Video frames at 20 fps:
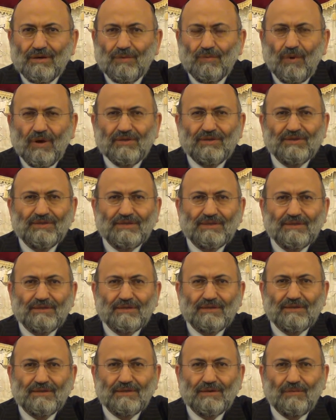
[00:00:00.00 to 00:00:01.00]
What is
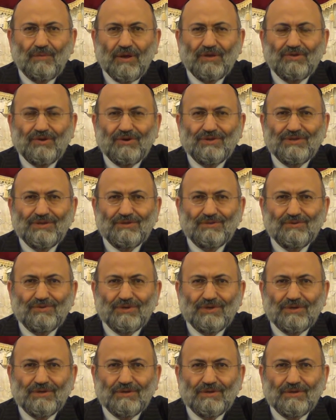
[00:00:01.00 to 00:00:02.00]
it? What are they
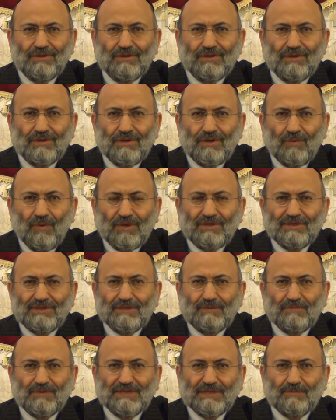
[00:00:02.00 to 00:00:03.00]
doing? What's
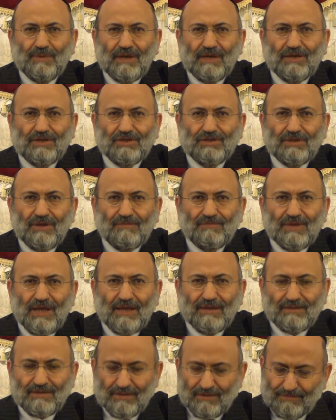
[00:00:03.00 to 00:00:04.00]
the explanation of
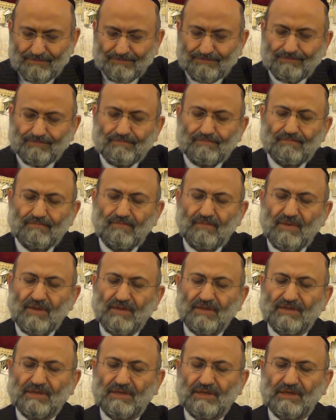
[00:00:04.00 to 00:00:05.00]
that?
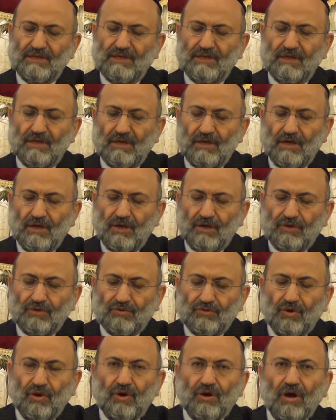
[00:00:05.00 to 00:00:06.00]
See,
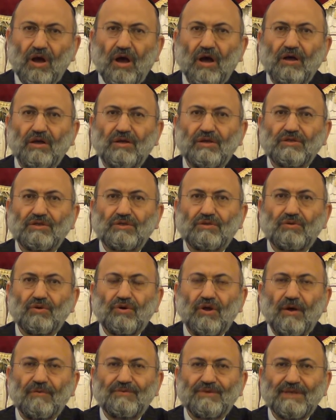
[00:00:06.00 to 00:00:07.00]
Torah is
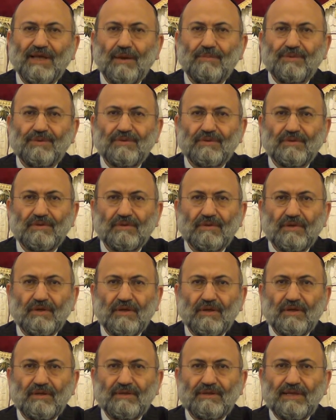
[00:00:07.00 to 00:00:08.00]
Torah of
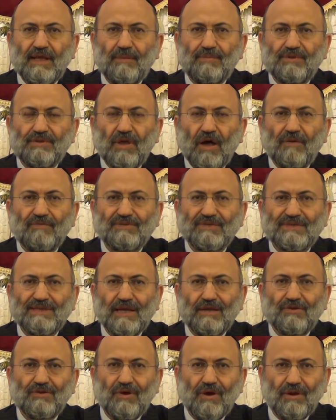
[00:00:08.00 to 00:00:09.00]
depth of
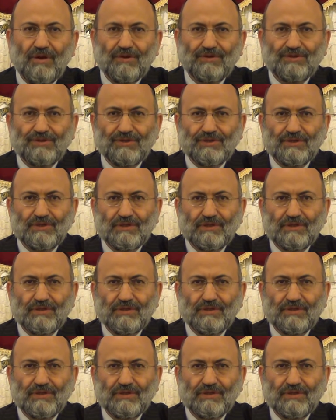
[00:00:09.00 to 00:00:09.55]
psychology.